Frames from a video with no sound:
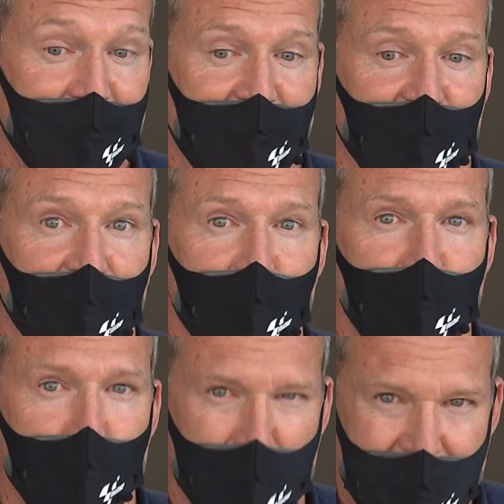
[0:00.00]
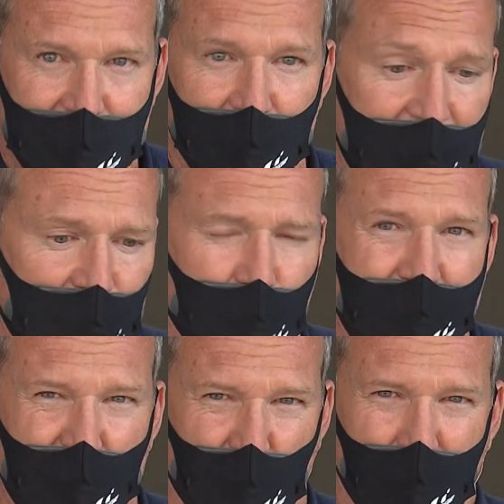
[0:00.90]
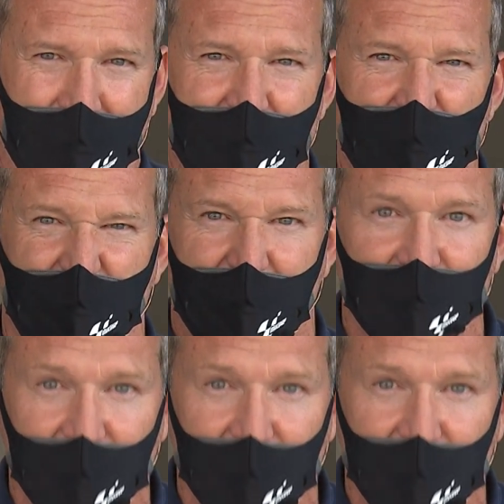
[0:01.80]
and make that 22 litres get